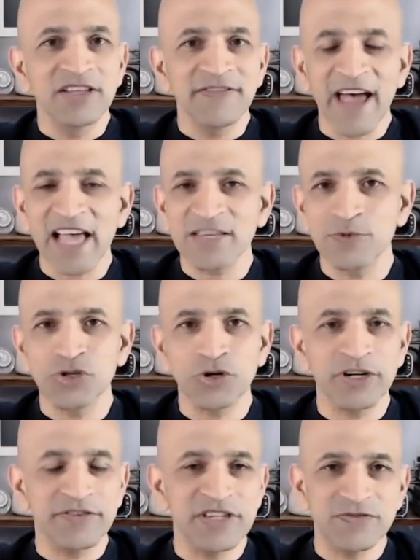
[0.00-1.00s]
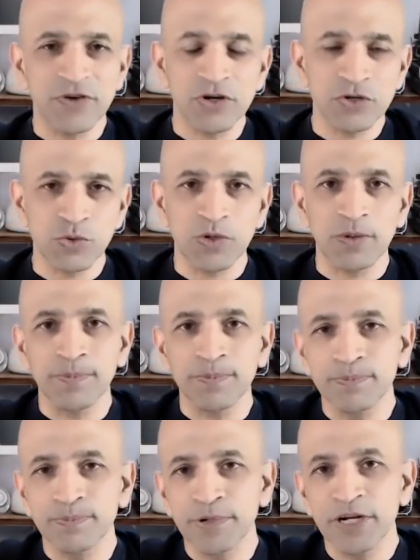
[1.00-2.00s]
The vast majority of these folks
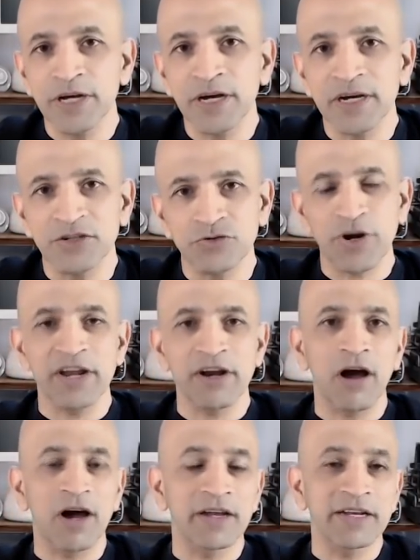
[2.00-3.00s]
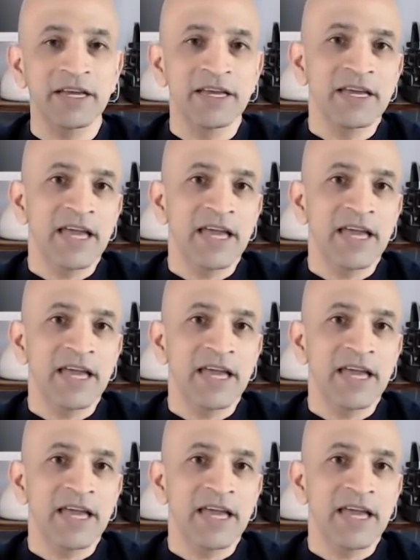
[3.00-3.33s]
will put a trade on